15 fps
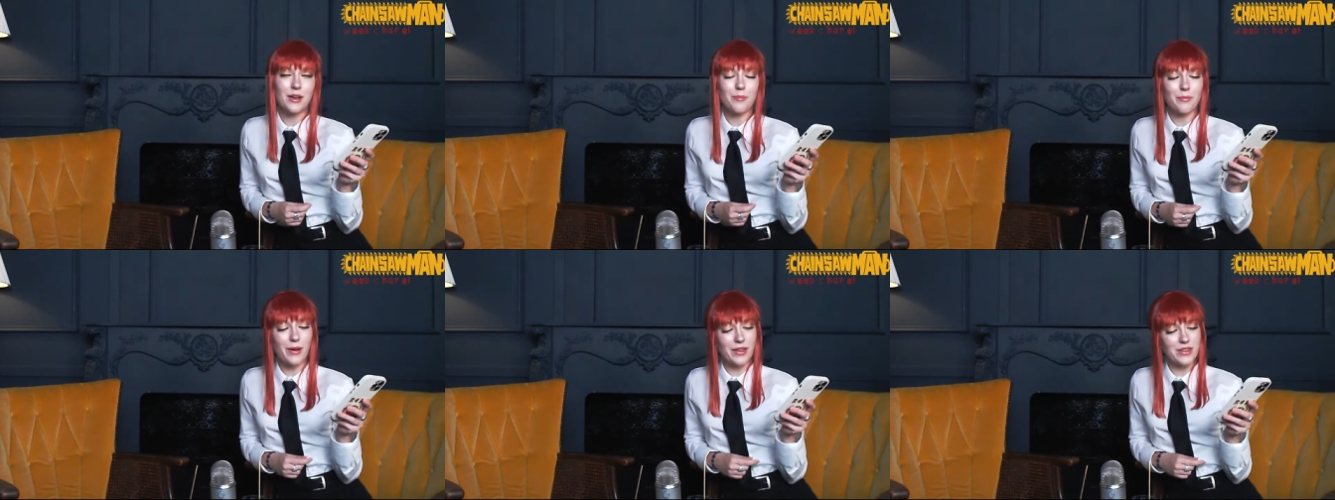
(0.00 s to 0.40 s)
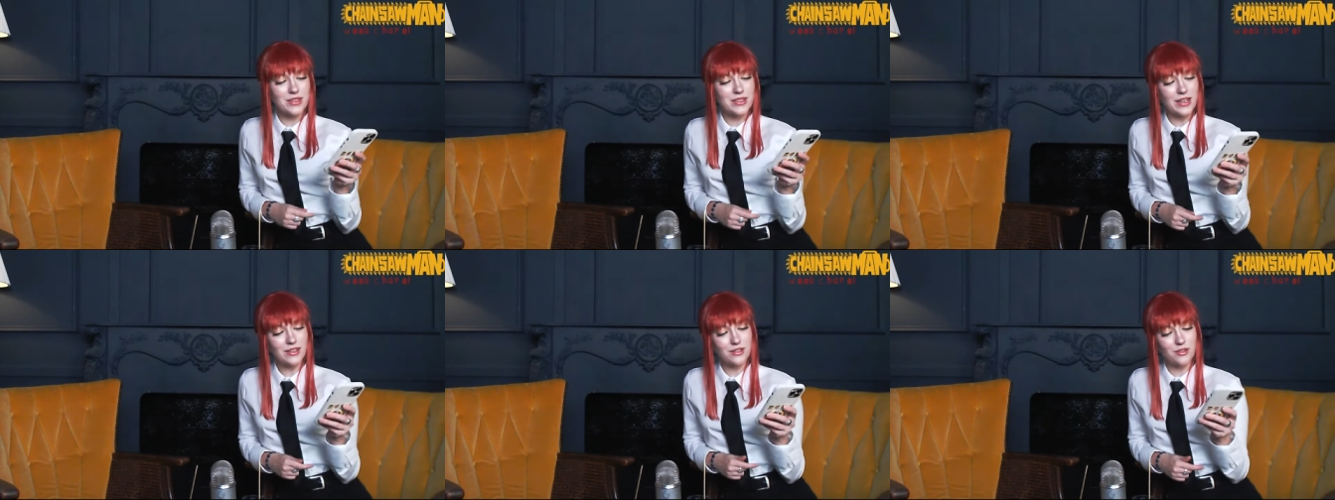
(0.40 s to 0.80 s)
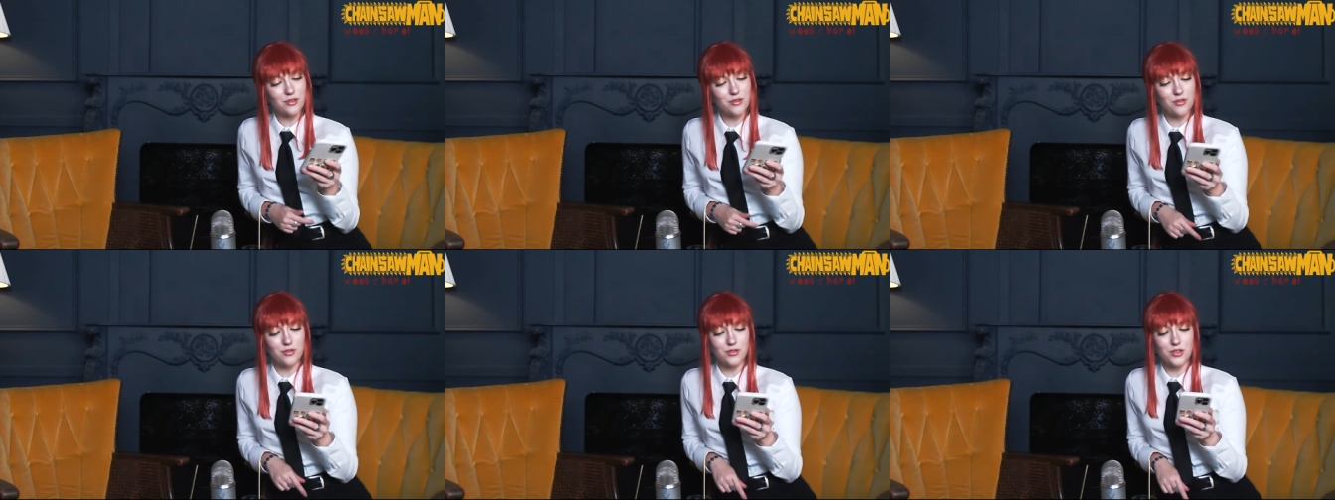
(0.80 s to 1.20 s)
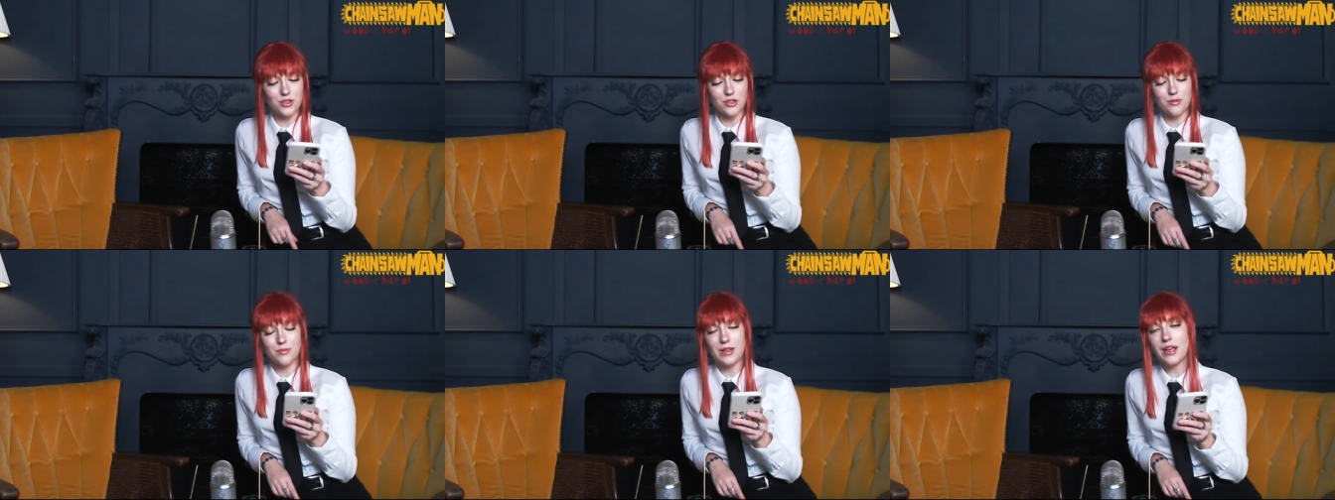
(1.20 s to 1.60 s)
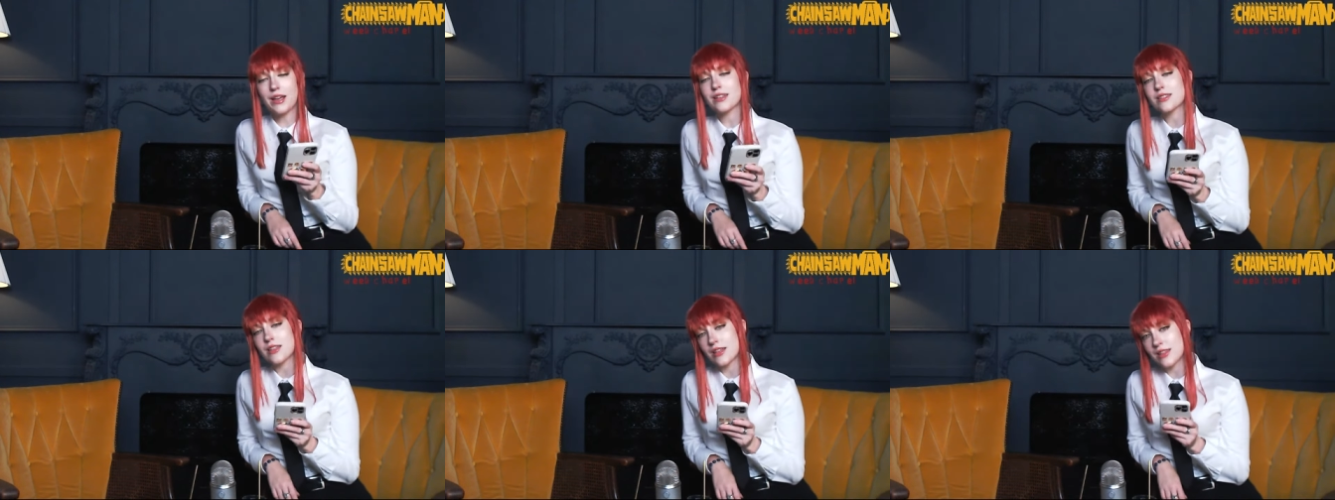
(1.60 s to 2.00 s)
By the technical term,
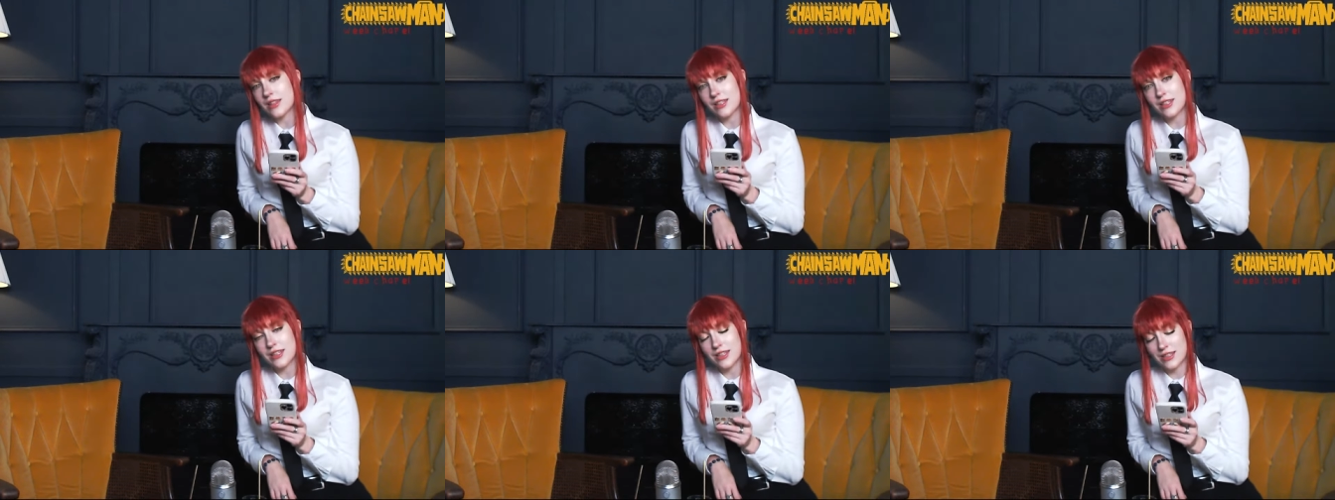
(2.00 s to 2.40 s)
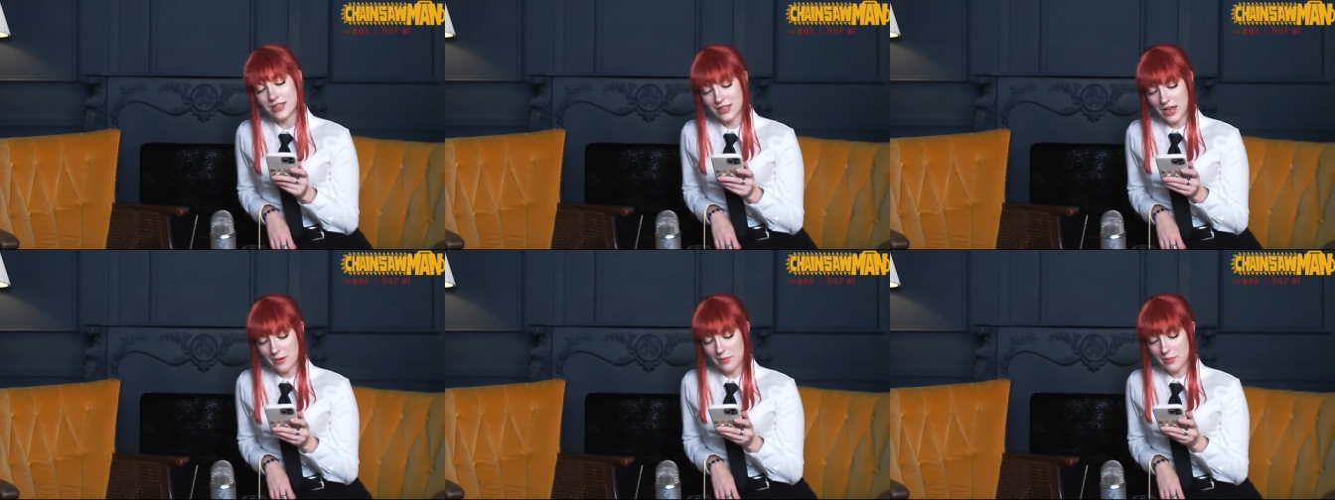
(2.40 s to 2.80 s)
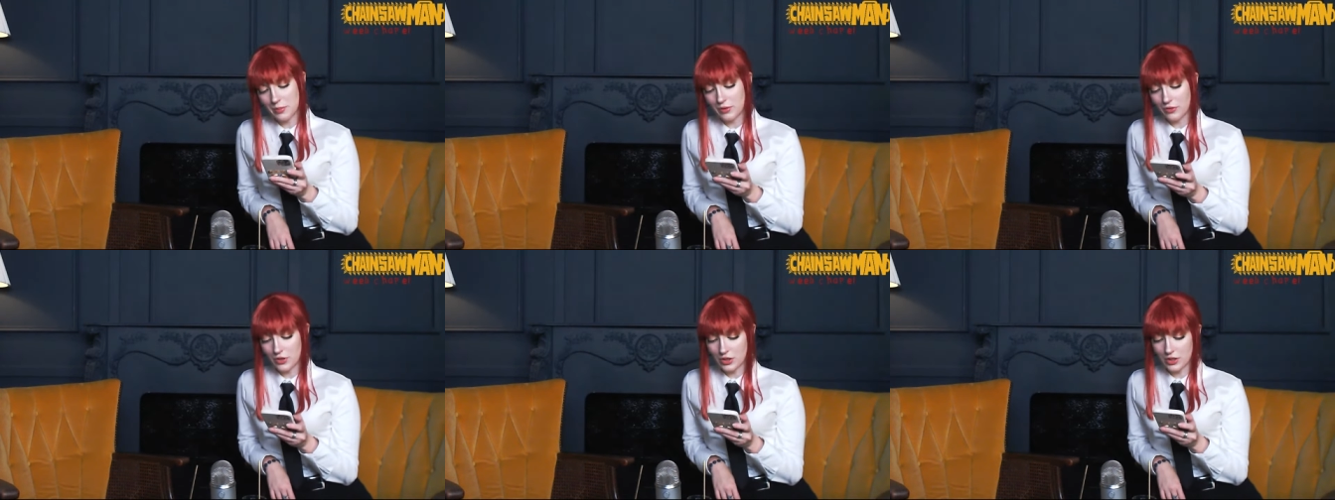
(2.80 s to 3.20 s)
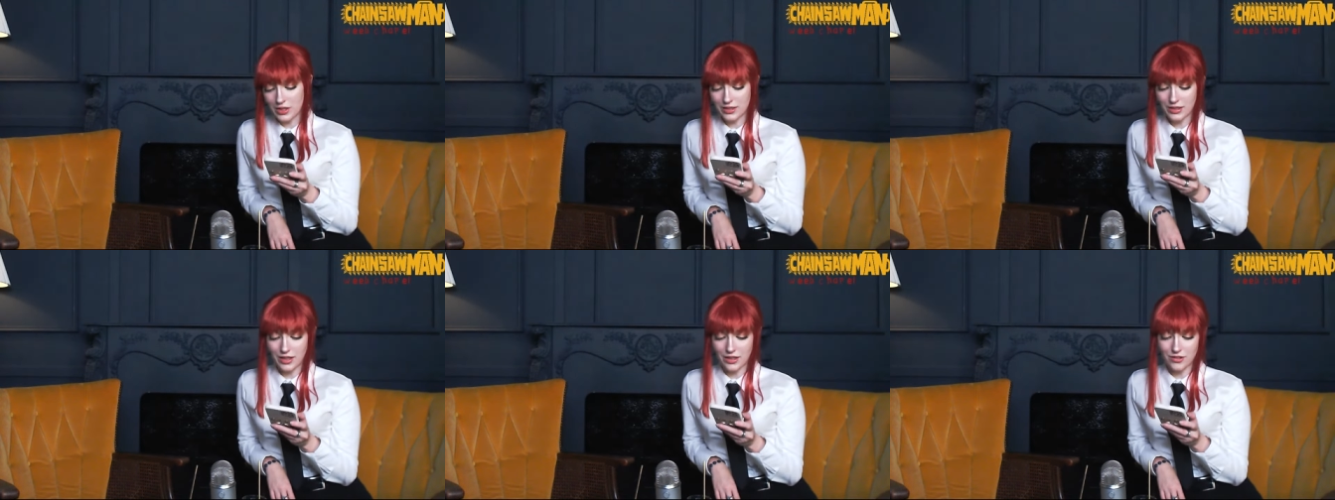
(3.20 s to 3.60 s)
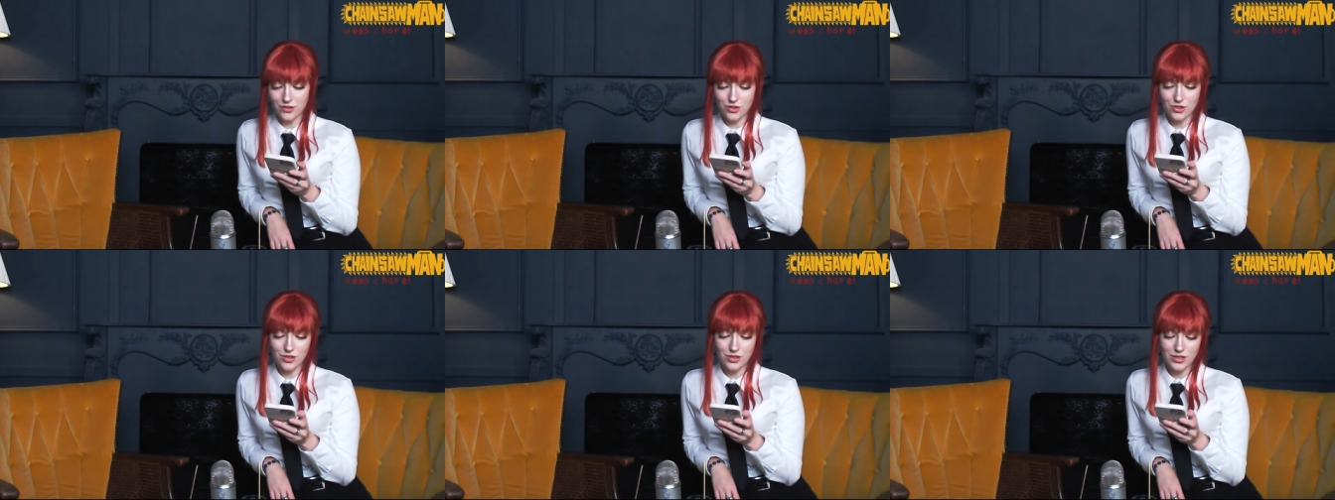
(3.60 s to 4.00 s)
yes, I think he is capable of cooking
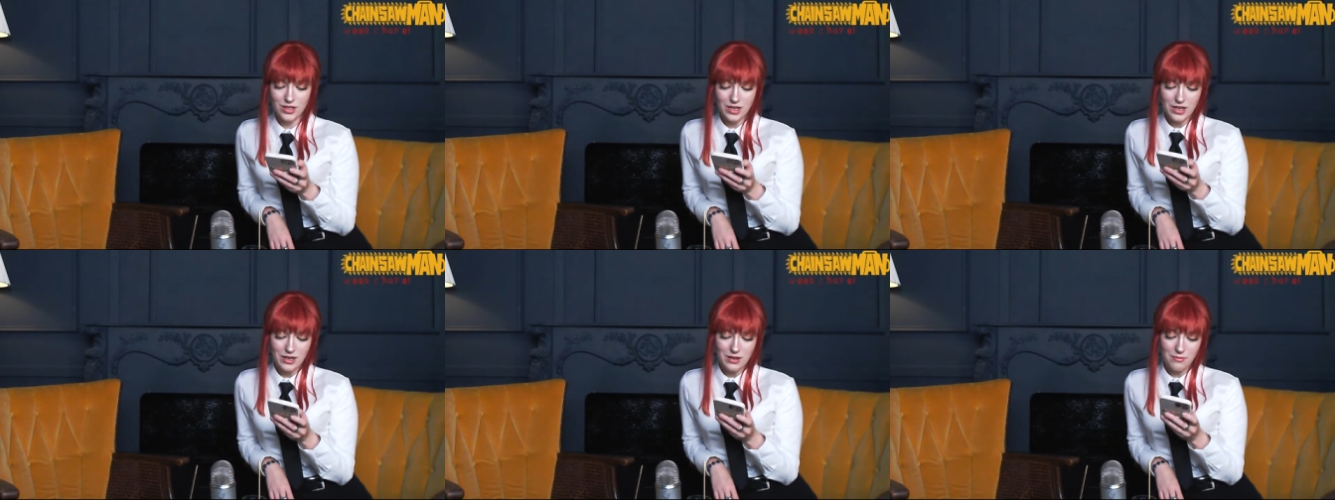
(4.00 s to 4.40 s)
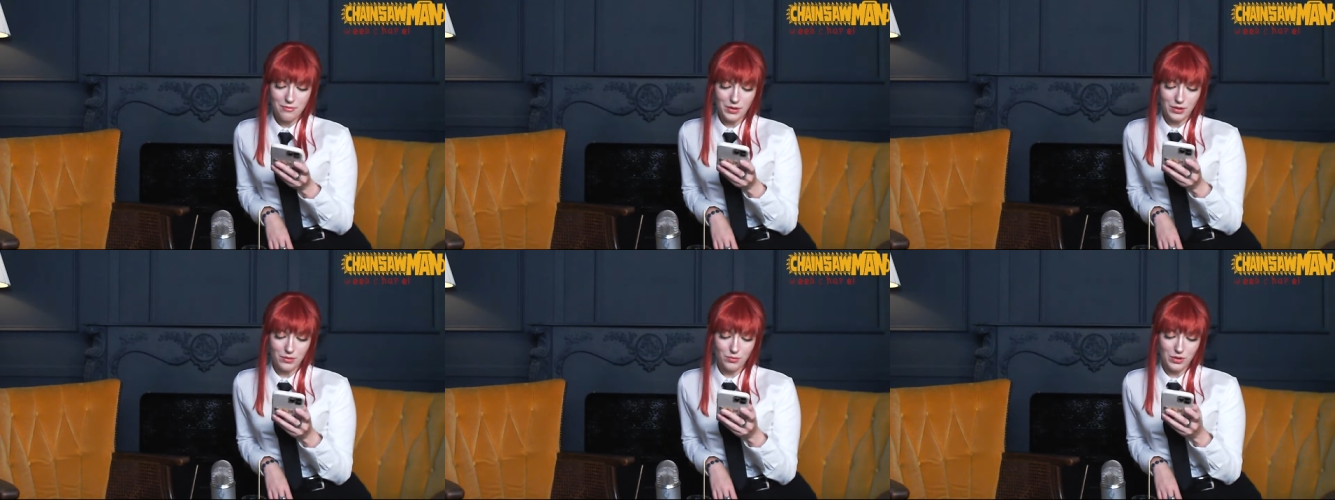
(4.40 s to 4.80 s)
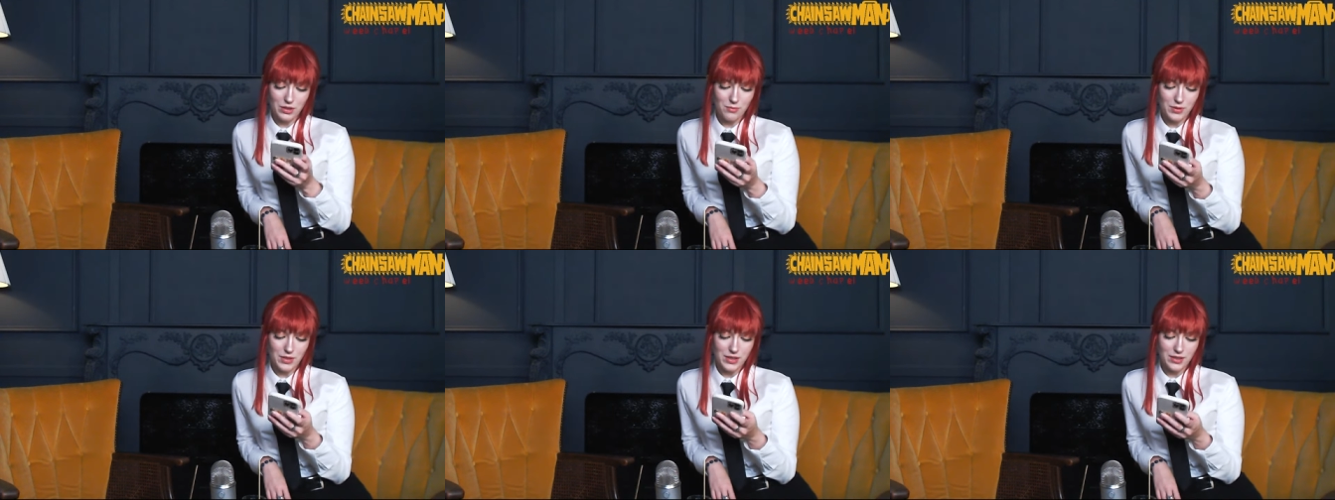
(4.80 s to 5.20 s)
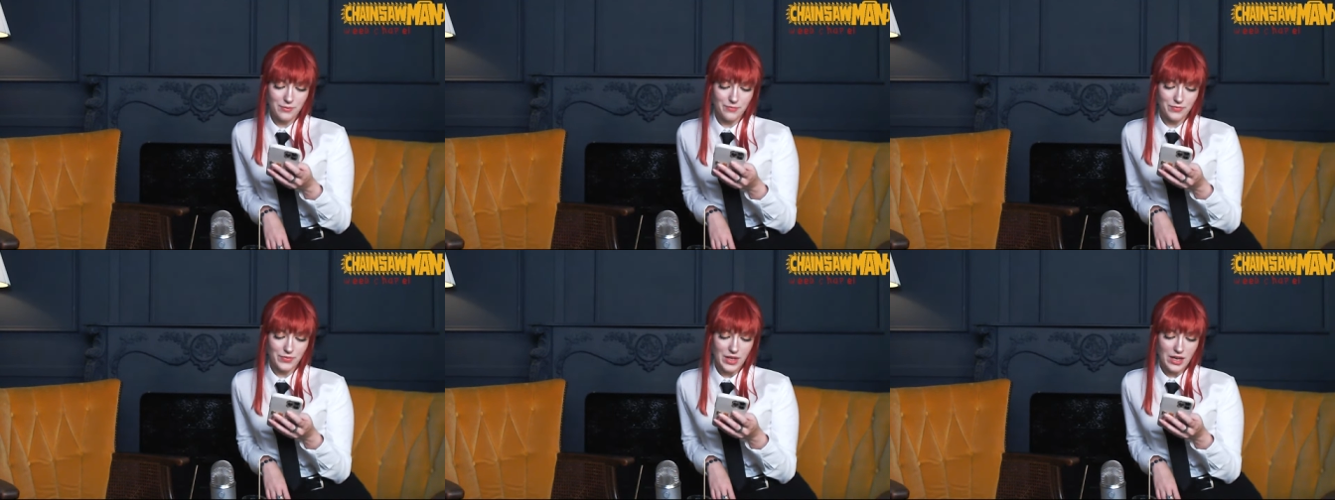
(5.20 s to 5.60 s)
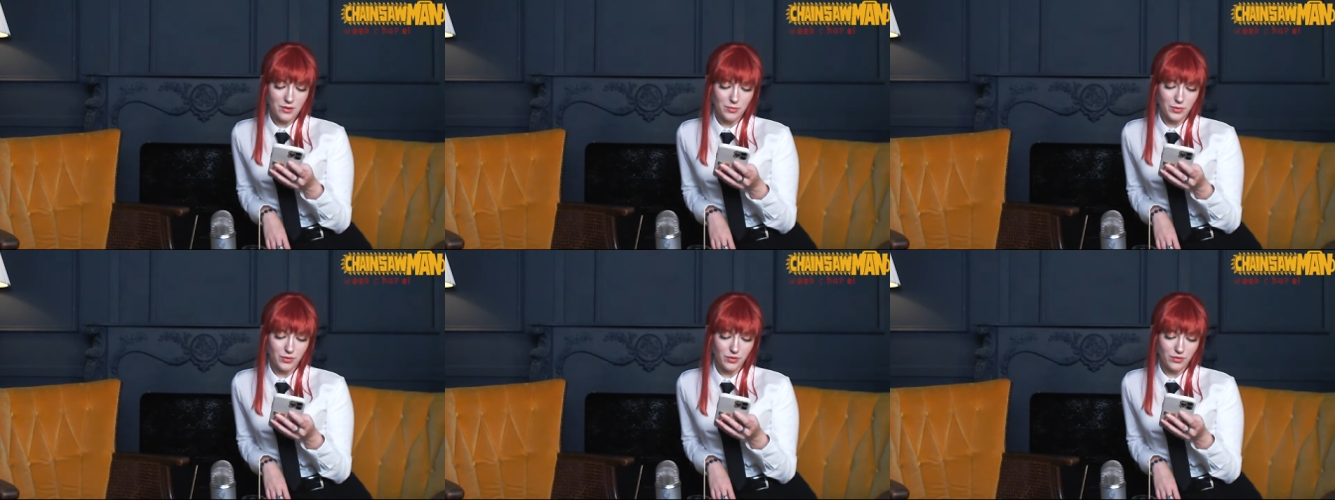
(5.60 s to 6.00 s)
lunch. But would it be
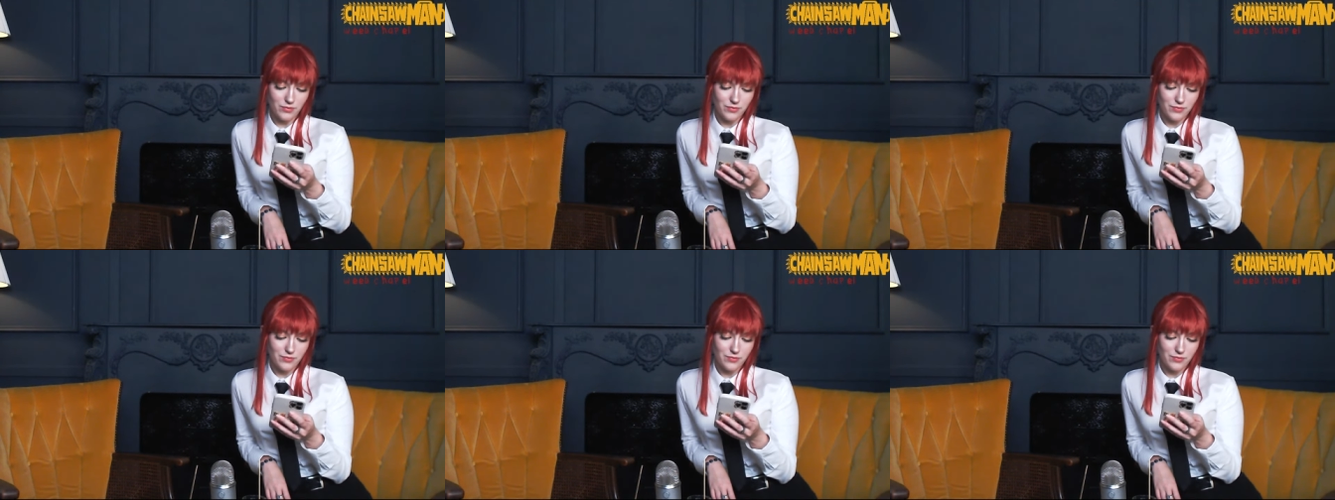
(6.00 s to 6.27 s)
edible?